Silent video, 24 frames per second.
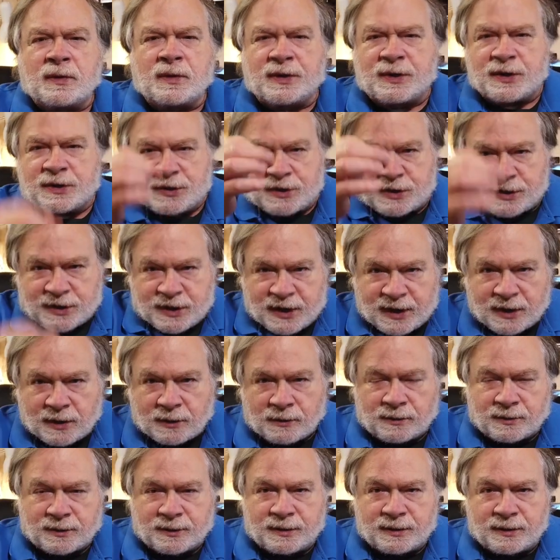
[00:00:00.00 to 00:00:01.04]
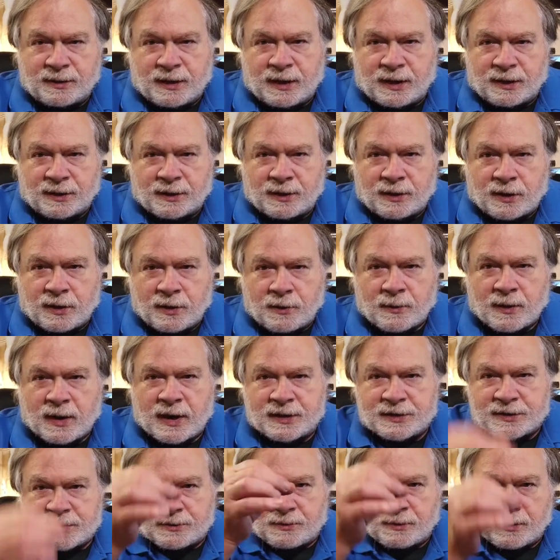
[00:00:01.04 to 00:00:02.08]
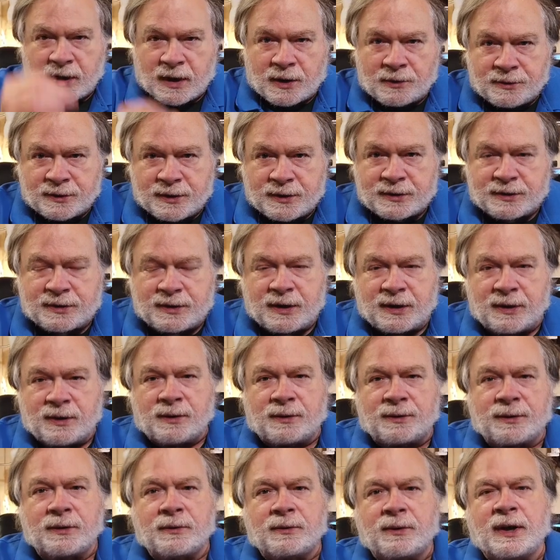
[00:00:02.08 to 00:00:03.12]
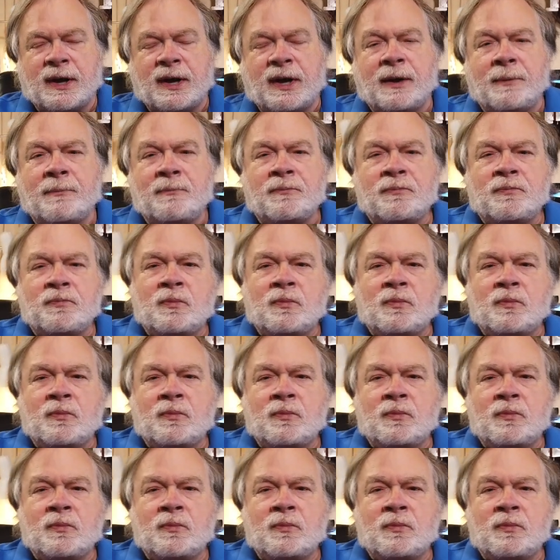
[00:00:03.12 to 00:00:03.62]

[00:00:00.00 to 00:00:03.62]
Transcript: the shield in the coax, ground the shield, okay?